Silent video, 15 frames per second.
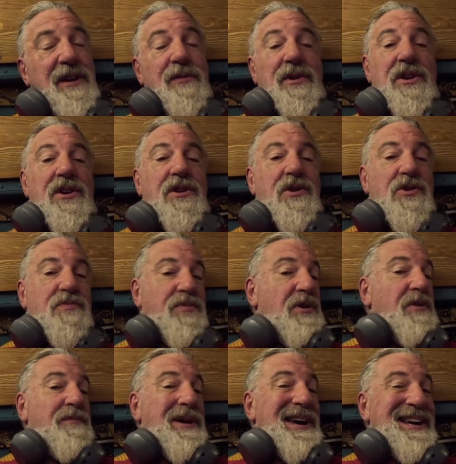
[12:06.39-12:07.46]
when you use
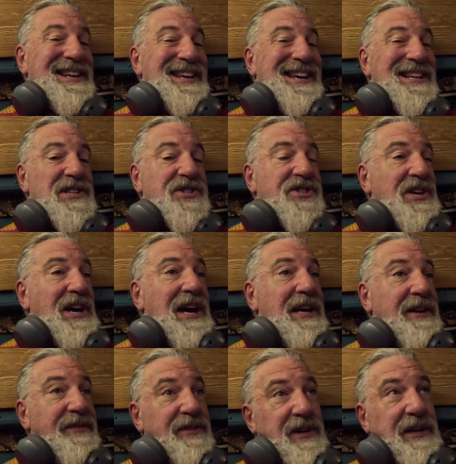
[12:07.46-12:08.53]
propane inside
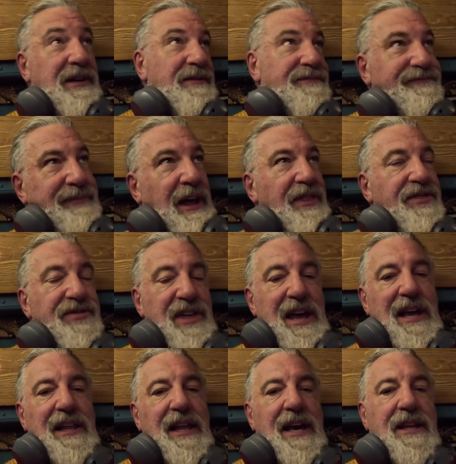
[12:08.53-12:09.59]
of a thing
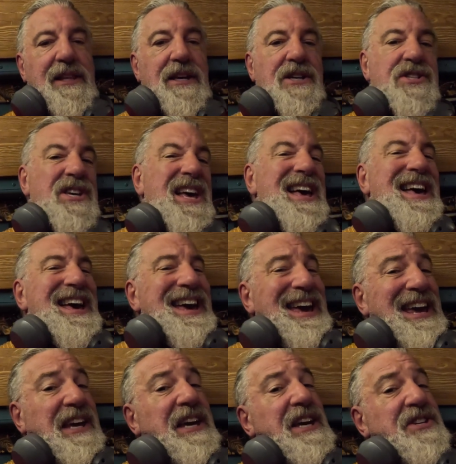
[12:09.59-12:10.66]
like this,
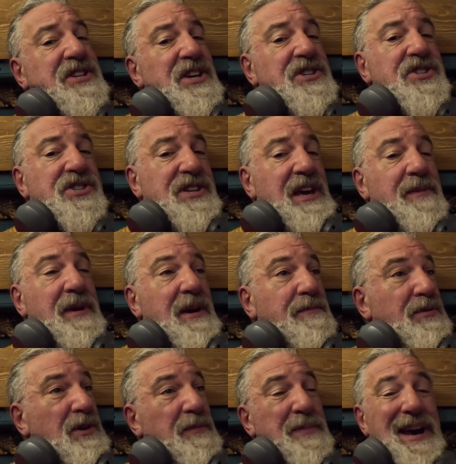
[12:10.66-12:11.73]
it gets steamy.
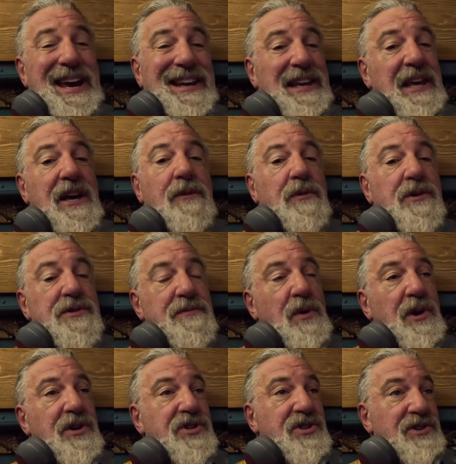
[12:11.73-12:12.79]
Propane equals
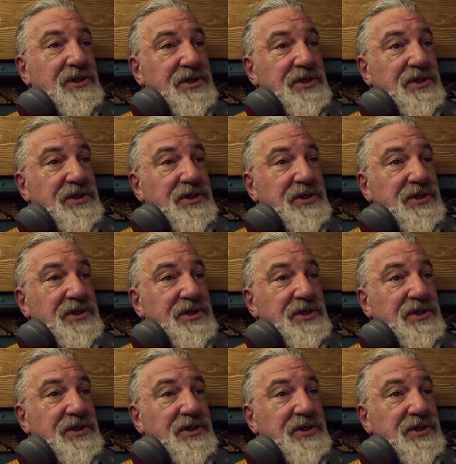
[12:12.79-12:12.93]
moisture,